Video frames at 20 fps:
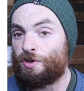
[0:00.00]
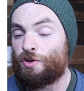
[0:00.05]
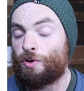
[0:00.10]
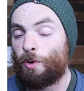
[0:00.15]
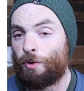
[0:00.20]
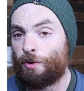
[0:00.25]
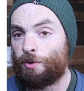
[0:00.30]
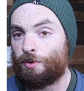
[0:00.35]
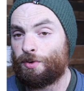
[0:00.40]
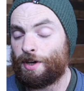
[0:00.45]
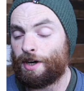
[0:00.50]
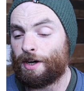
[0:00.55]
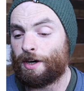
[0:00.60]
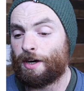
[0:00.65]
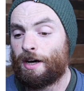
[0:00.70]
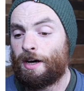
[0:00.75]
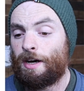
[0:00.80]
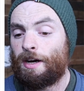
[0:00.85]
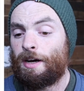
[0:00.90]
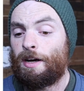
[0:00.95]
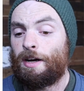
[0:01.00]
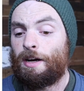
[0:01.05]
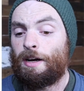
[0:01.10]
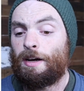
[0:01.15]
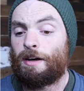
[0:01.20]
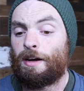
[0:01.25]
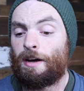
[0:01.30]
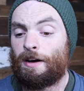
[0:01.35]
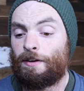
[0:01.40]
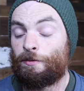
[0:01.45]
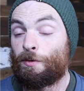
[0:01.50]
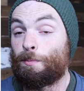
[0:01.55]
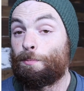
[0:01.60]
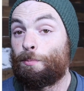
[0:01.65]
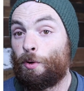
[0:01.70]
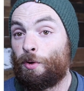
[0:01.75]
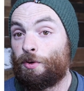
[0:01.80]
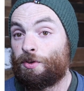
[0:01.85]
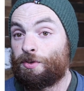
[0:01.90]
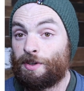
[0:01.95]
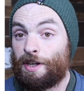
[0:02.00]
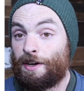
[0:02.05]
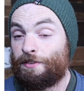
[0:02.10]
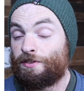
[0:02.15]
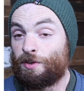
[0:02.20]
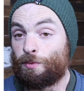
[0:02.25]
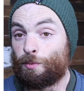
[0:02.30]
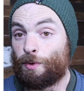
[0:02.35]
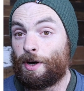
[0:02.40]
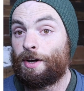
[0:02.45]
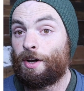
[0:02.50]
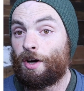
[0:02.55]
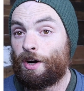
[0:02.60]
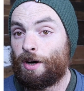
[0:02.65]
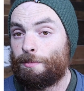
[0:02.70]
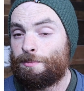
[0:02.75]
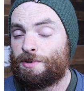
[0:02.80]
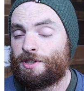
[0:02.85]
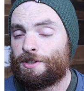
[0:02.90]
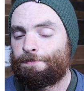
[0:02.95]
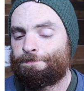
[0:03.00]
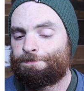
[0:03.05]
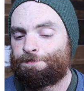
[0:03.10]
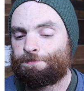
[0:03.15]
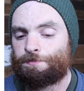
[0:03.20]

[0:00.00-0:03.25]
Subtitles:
and shoulder there for both left and right arms.